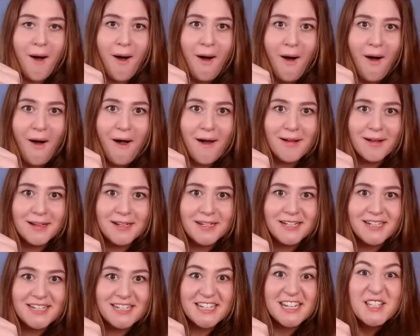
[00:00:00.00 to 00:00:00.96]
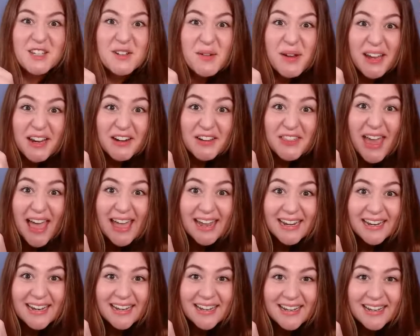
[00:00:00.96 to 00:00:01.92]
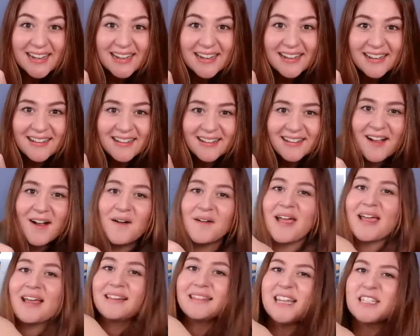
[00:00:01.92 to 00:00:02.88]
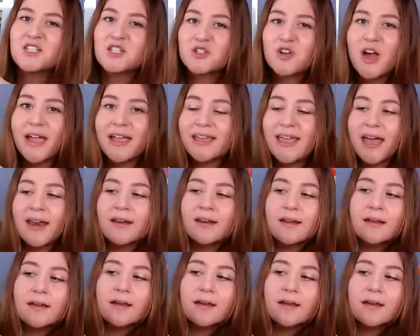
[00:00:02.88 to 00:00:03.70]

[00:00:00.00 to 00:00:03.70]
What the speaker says: Oh, did you hear that? Okay, let's try again.